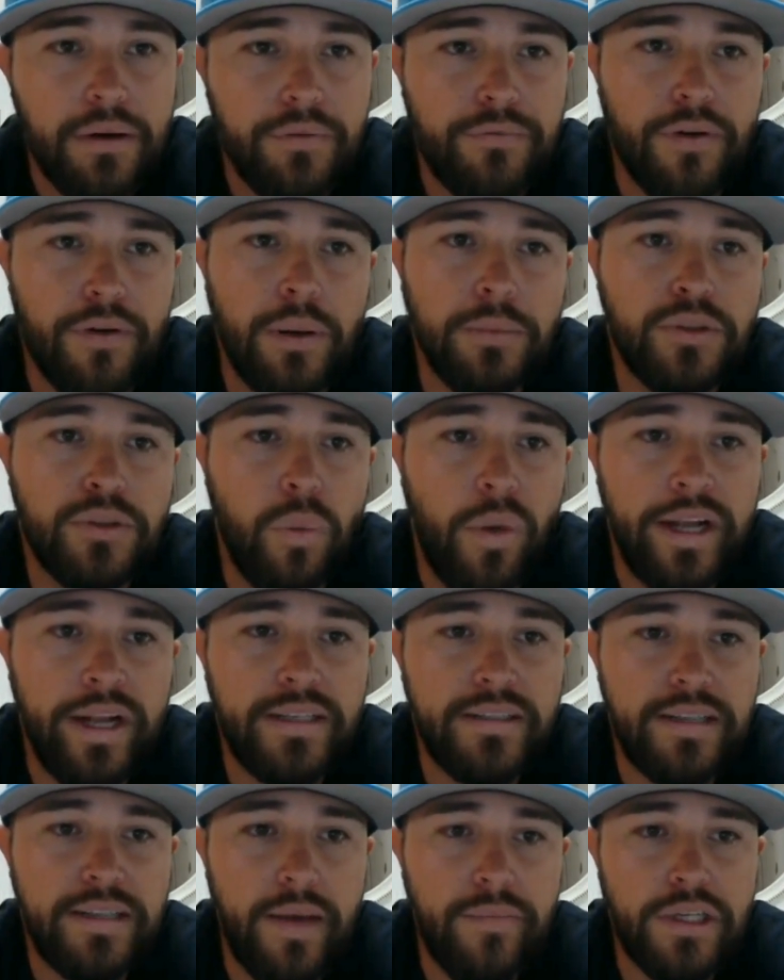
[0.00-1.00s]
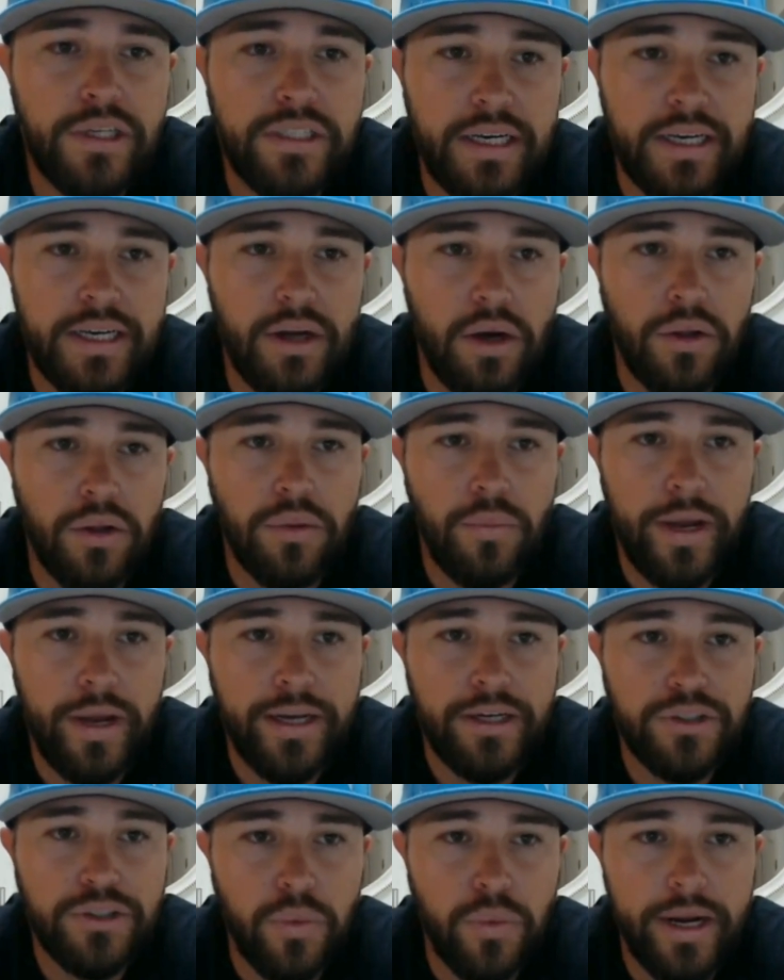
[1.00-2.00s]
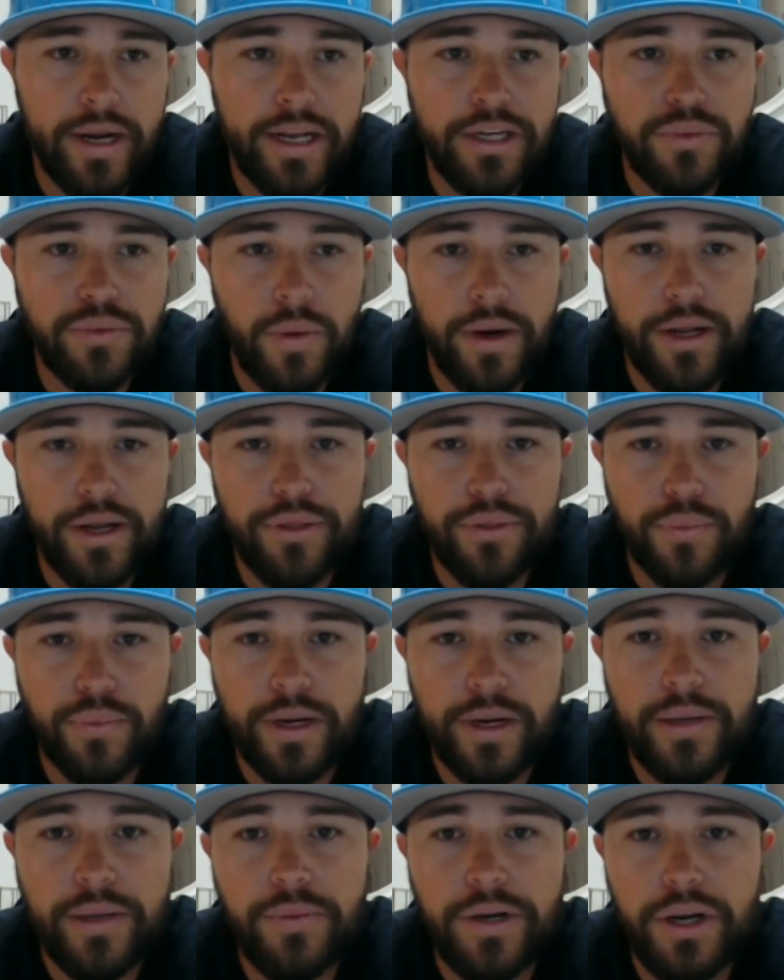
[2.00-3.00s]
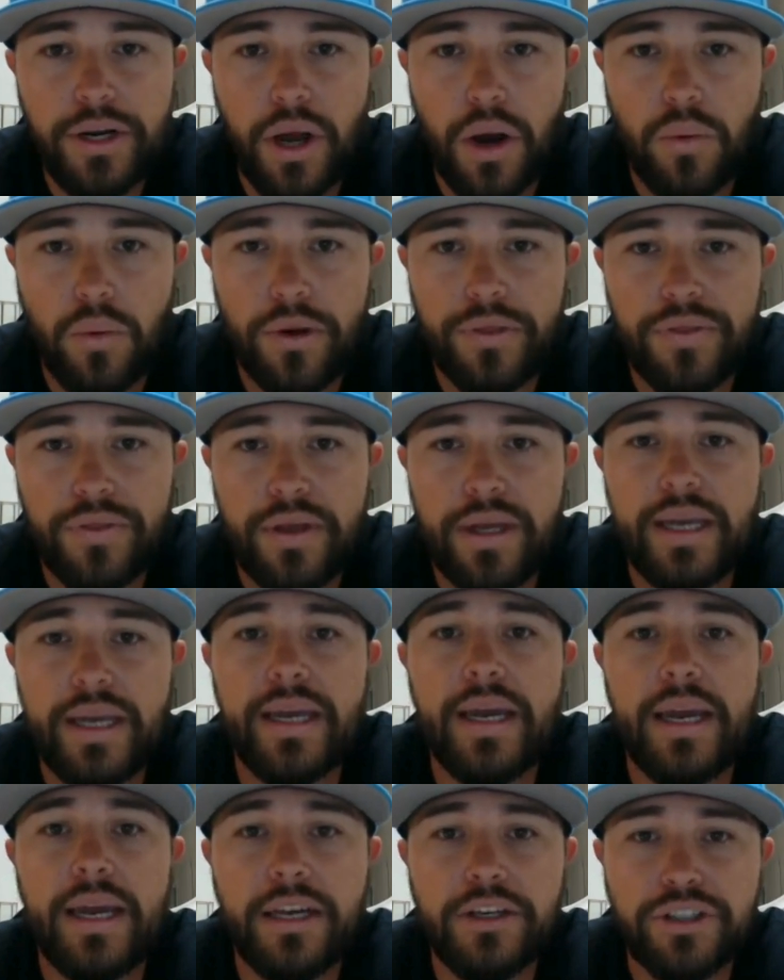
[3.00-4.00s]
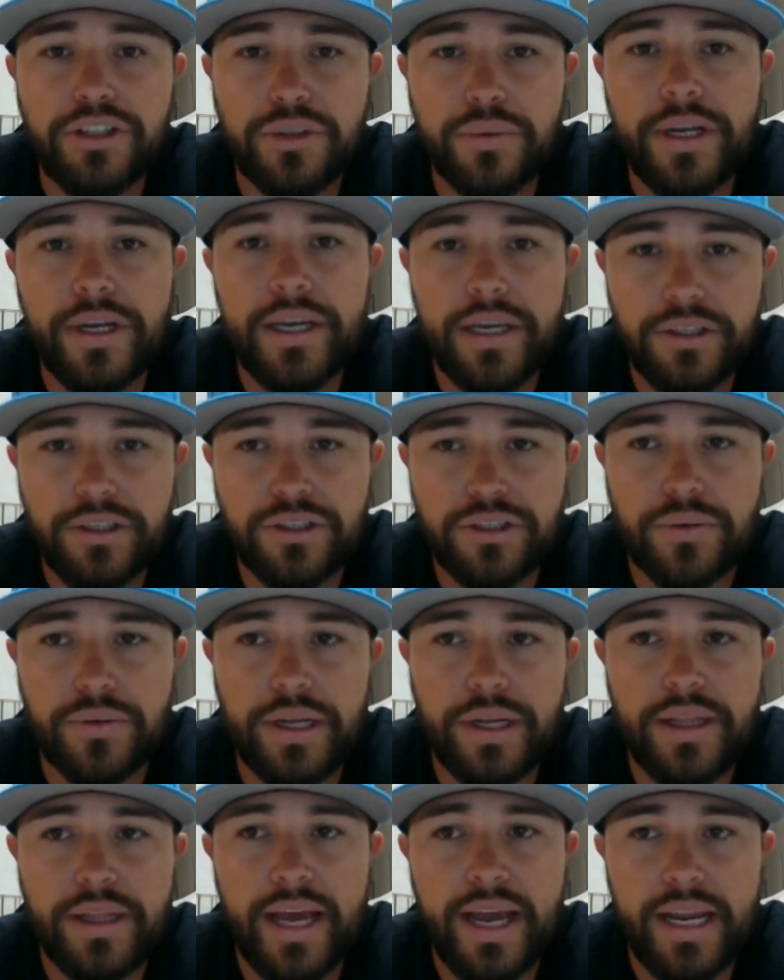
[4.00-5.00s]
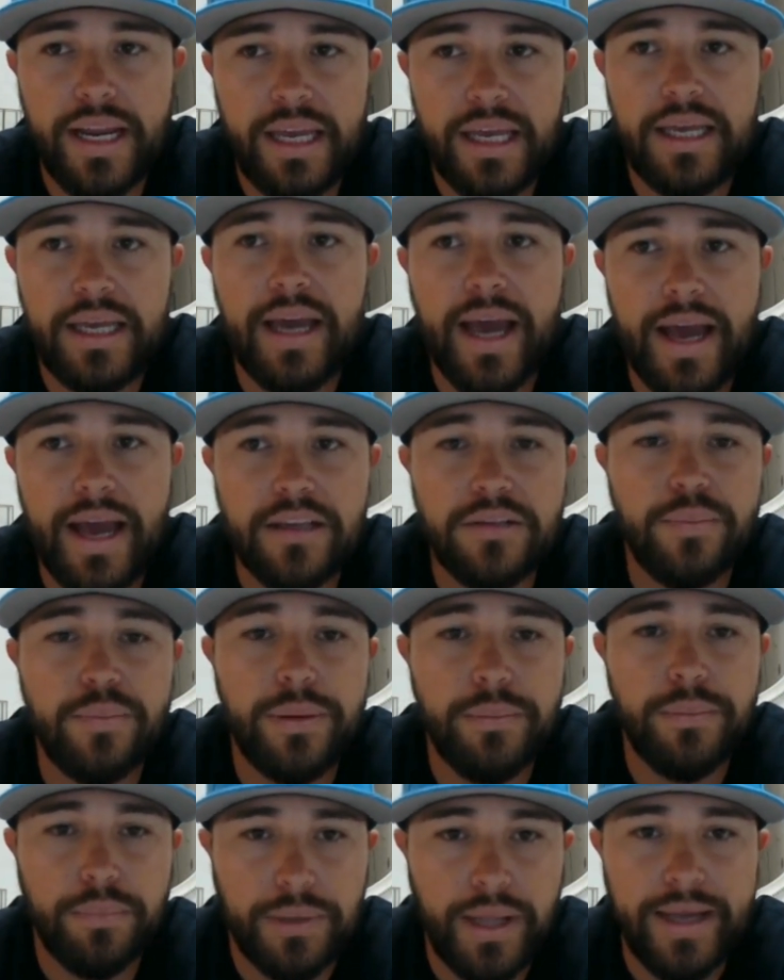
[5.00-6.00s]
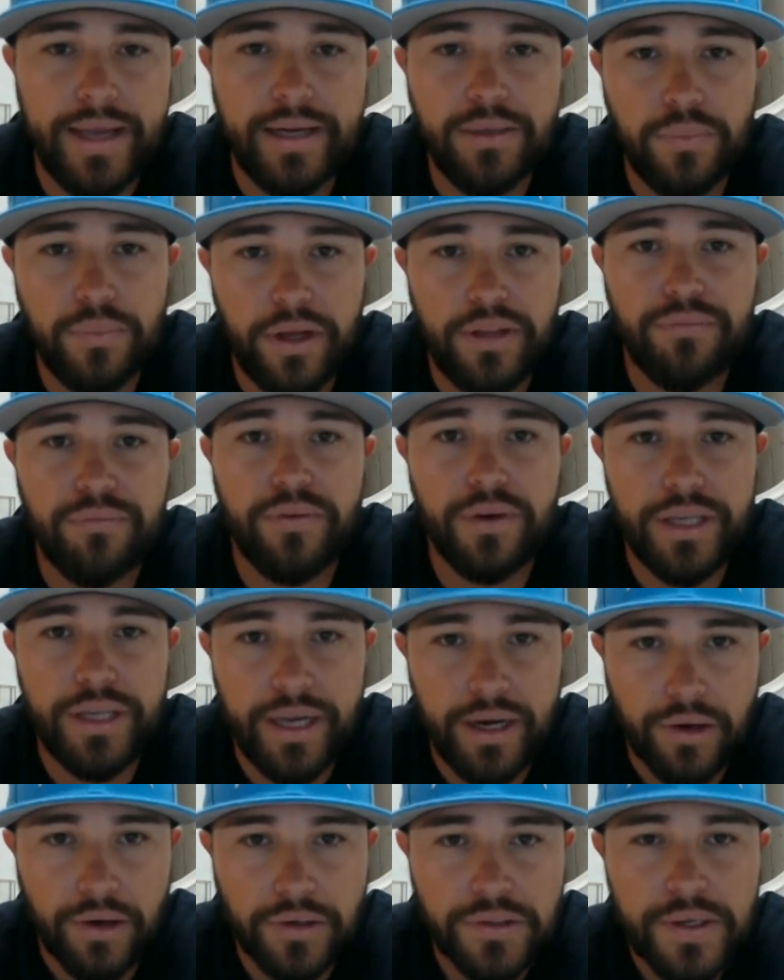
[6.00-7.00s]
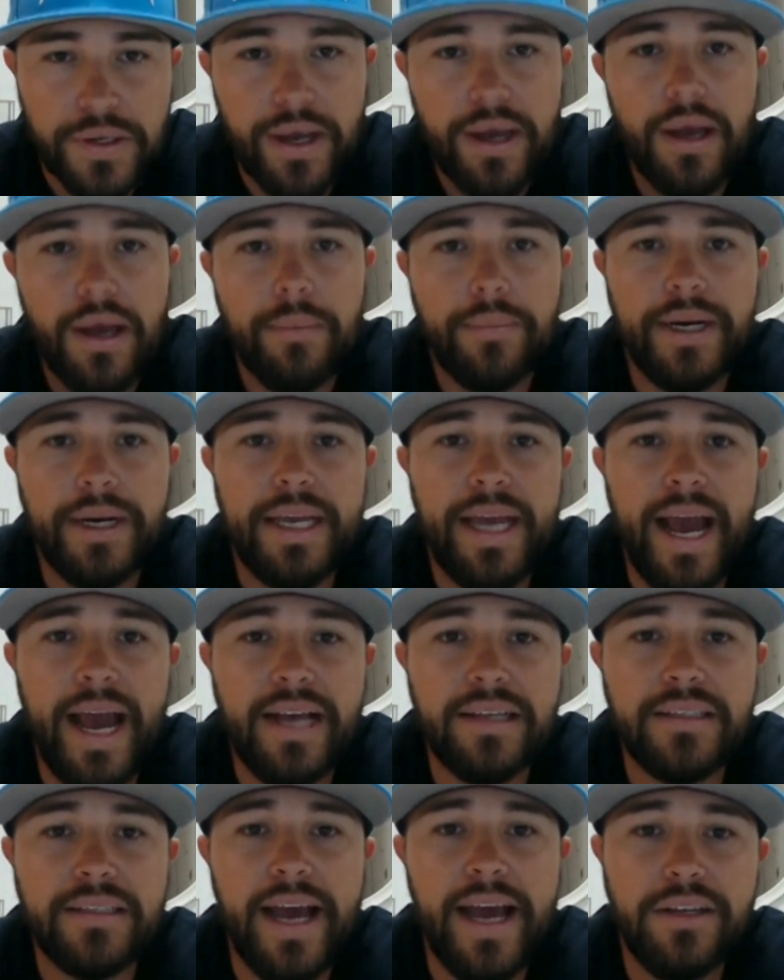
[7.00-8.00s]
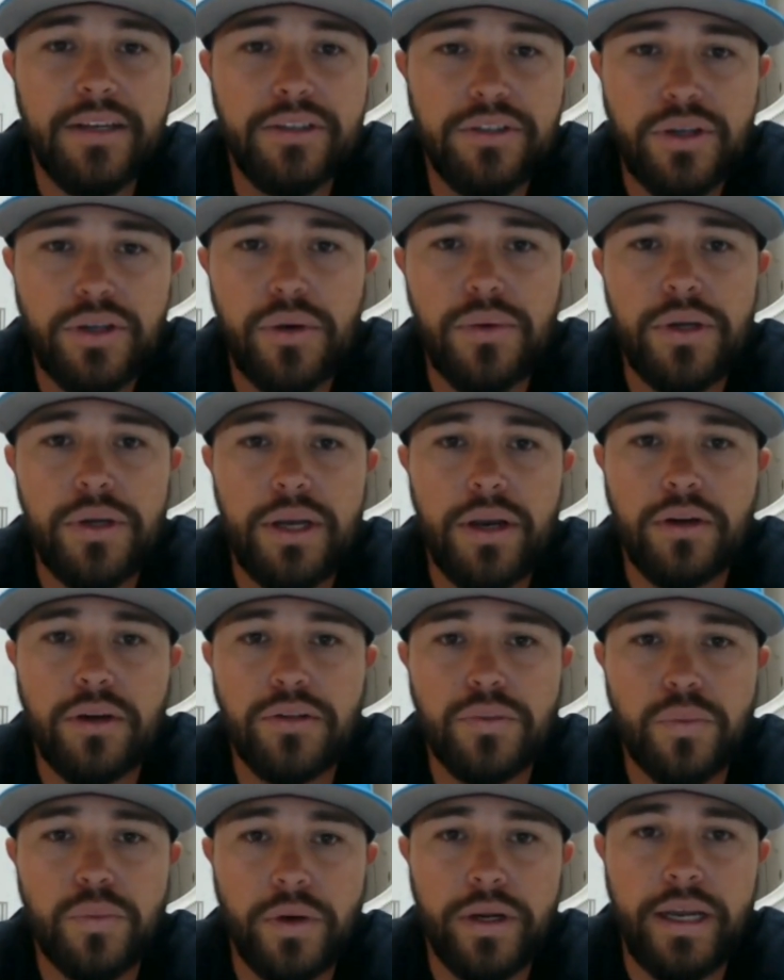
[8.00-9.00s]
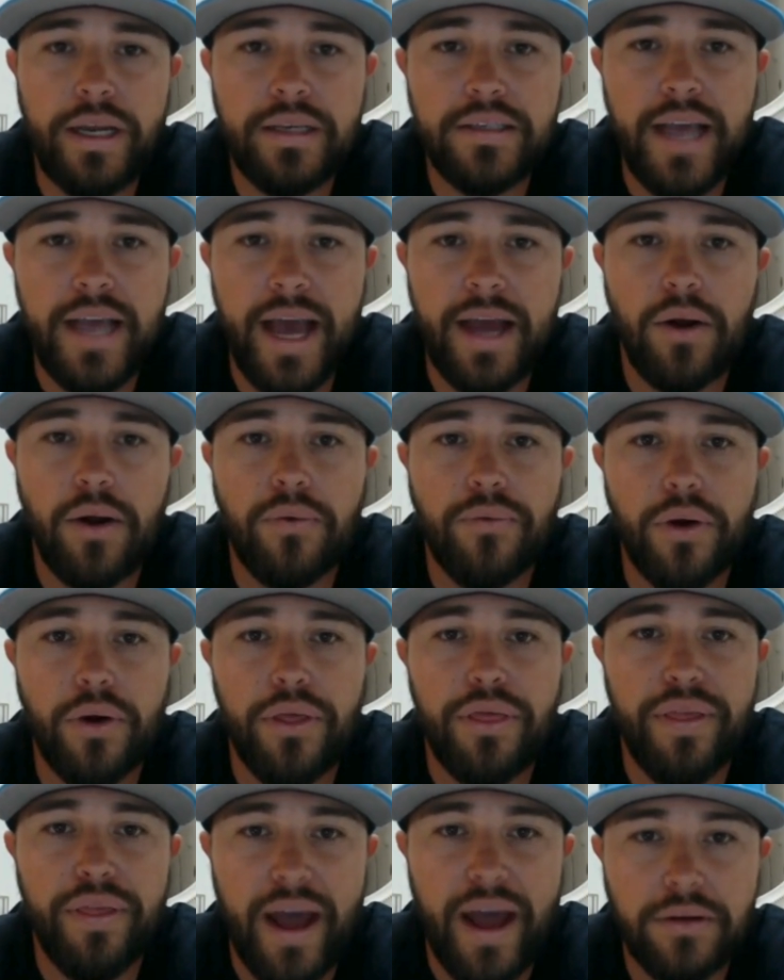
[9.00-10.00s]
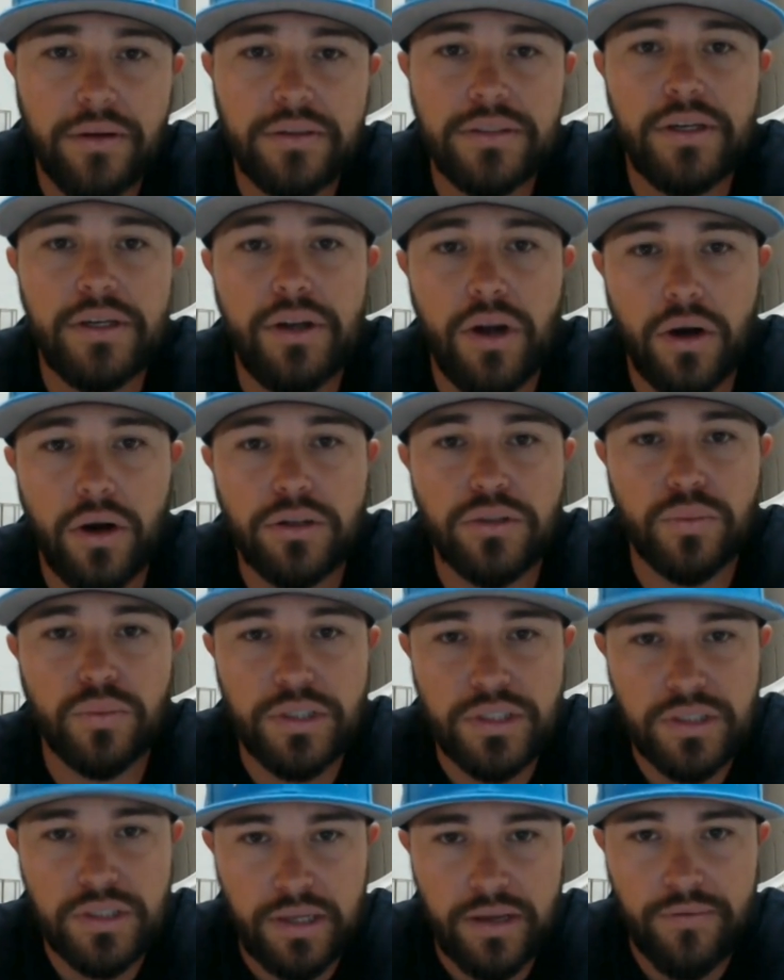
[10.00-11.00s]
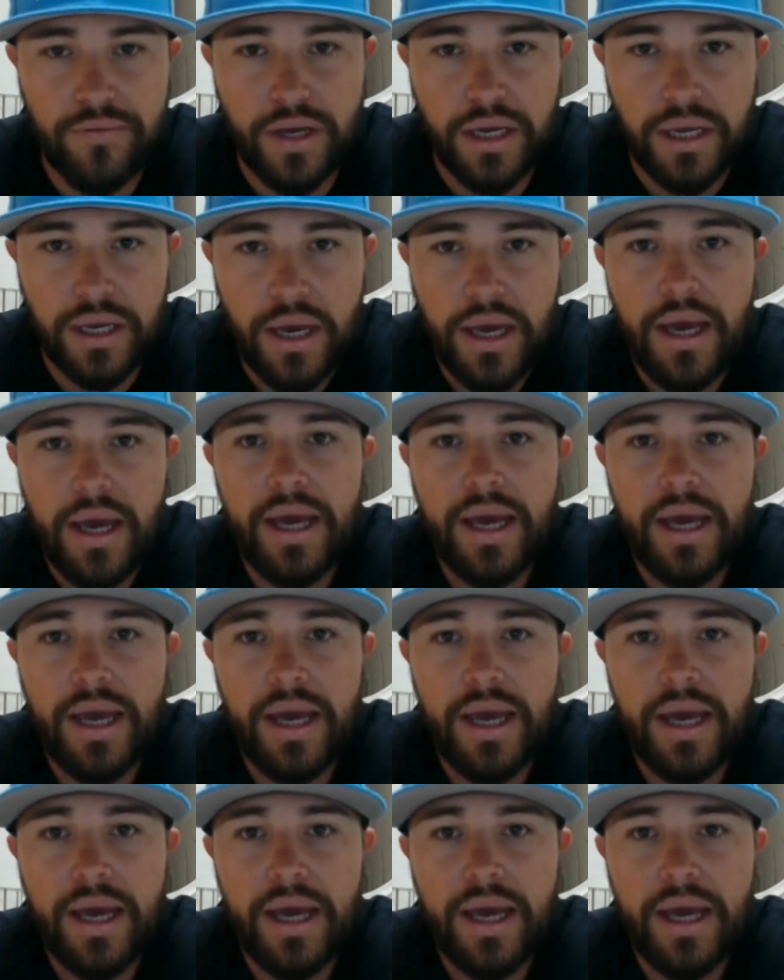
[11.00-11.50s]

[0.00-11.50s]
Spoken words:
from 2017 all the way to 2023, we know with the injury history that he has been plagued with for years. But he has had 2 years where he's had over 1,000 yards receiving.